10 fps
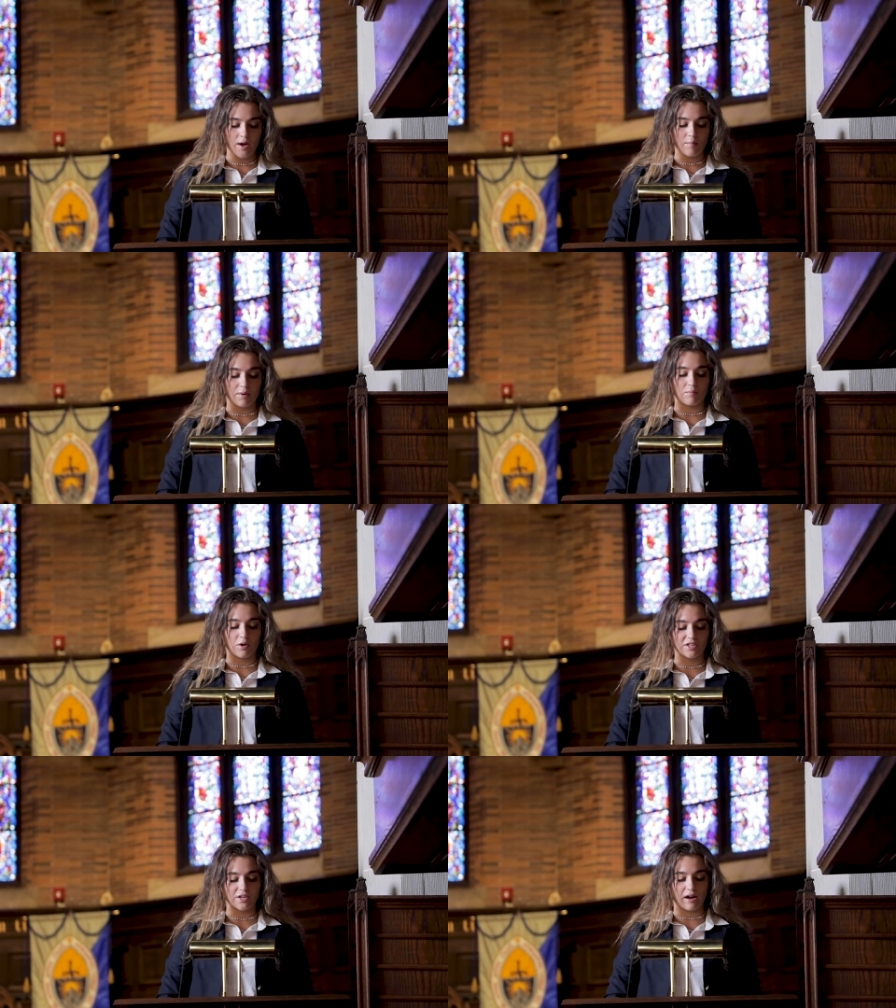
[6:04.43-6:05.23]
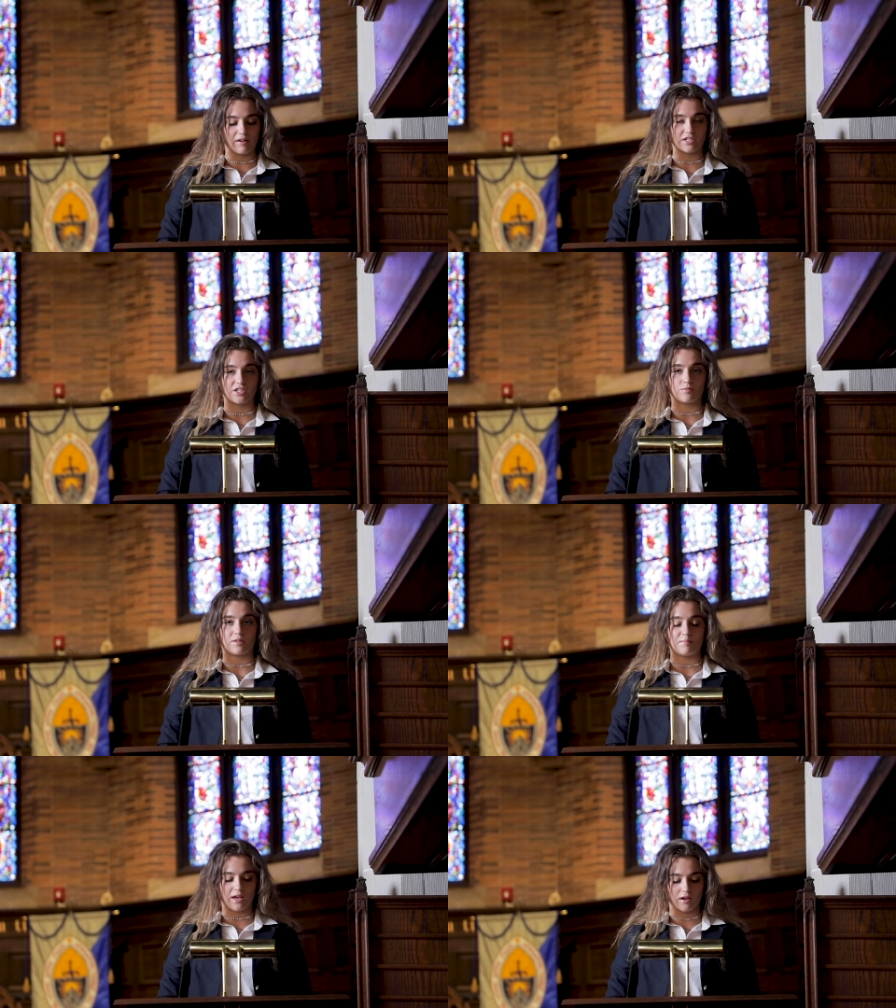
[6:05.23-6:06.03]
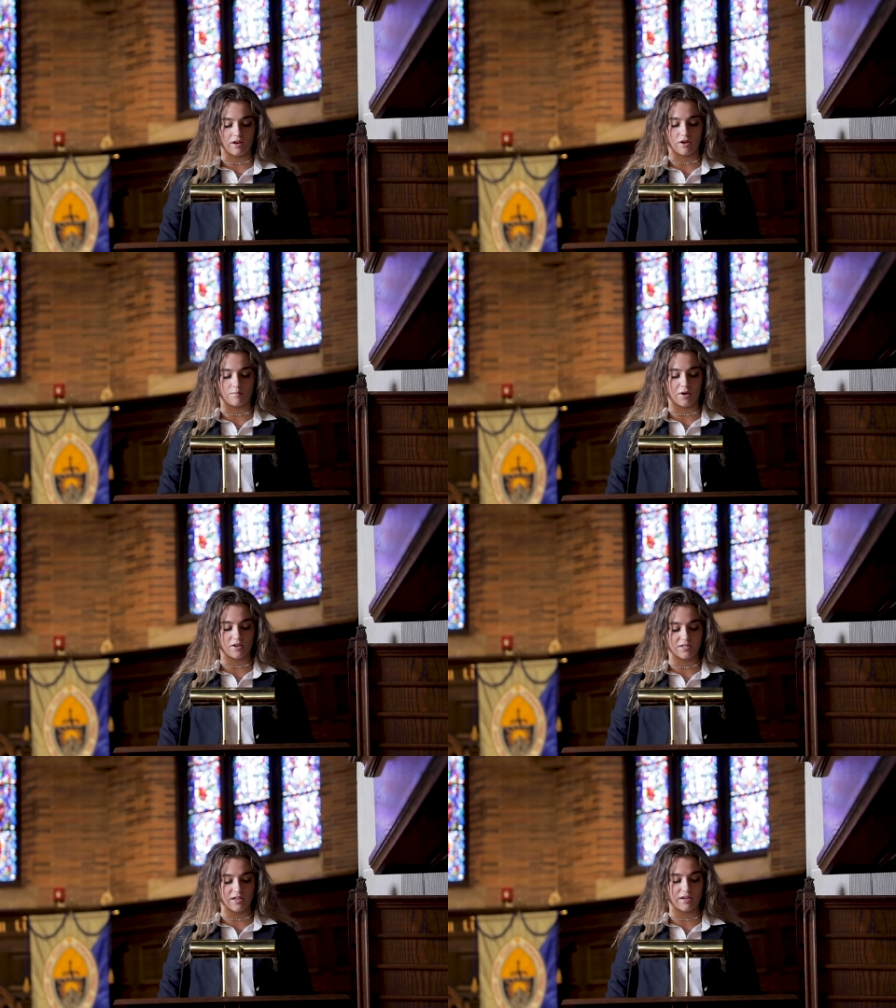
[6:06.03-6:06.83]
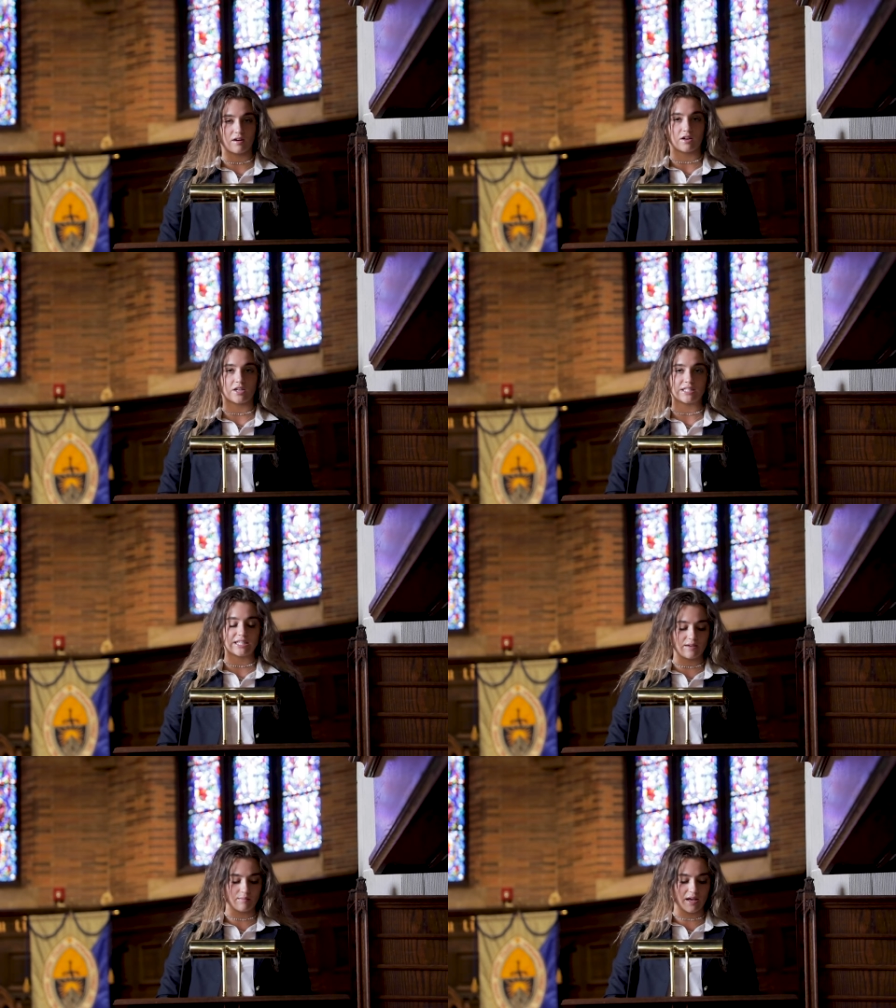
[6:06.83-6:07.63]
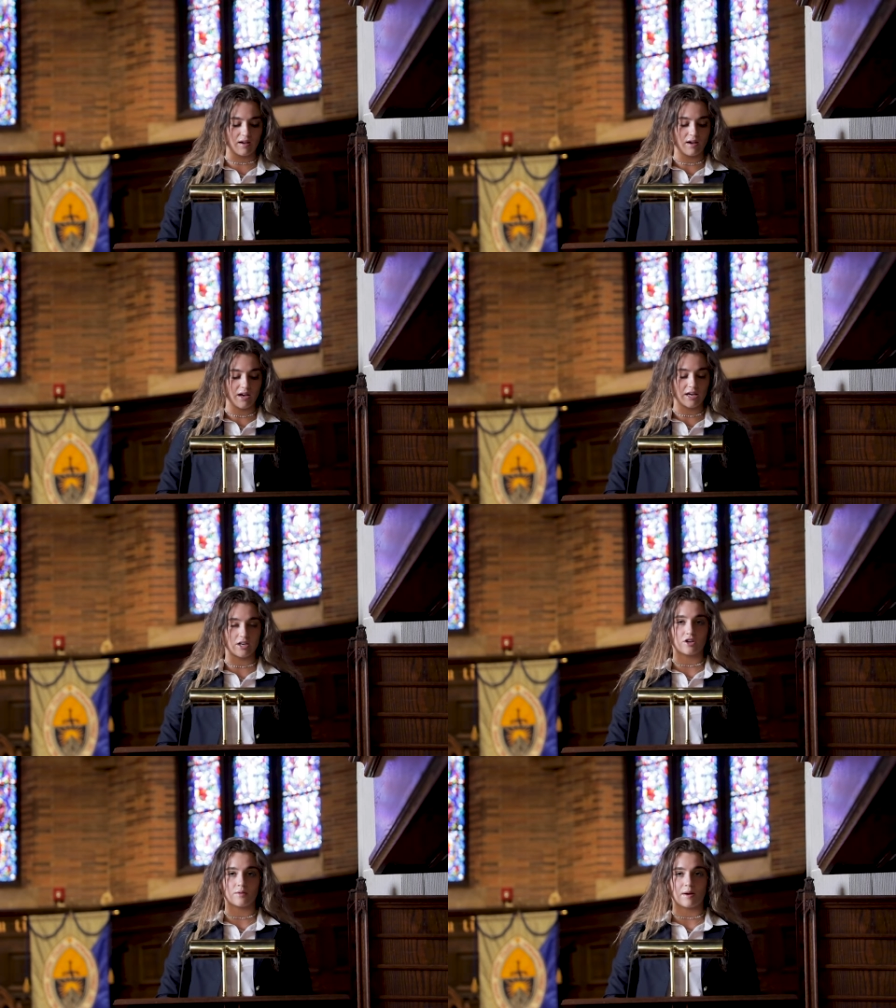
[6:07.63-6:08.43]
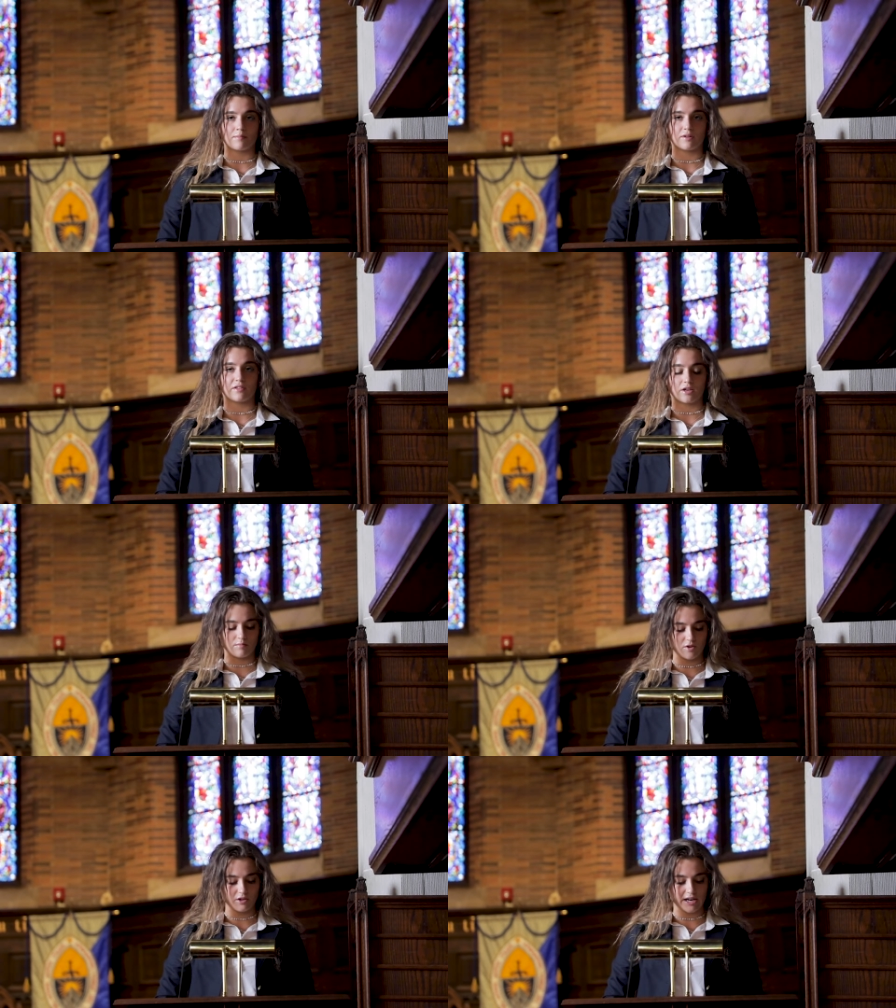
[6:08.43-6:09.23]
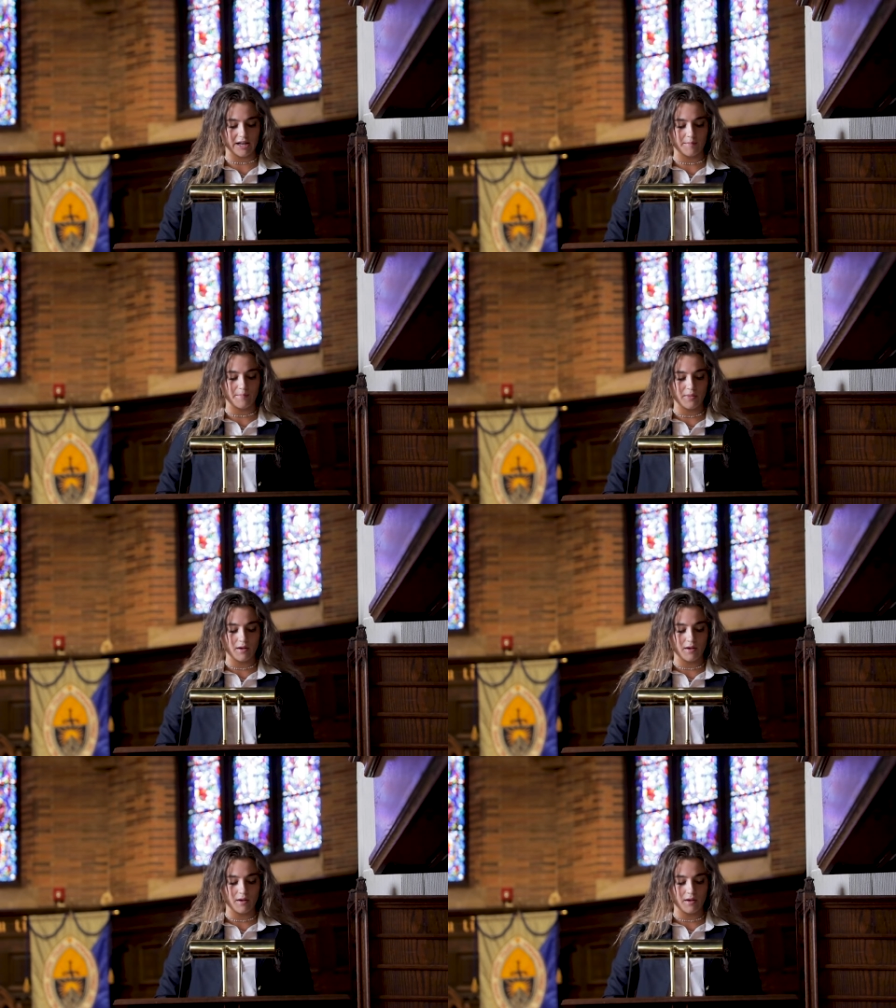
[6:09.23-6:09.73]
but more so have to do with being a good person, a good teammate, and a good member of the community,